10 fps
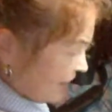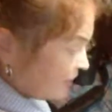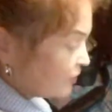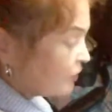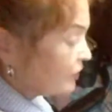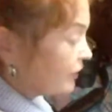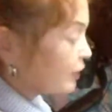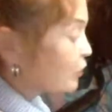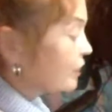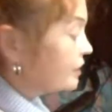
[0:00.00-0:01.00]
add the
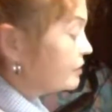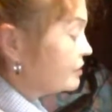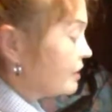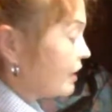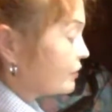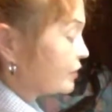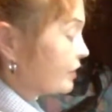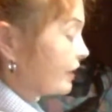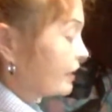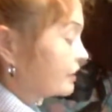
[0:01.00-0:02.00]
liquid after that.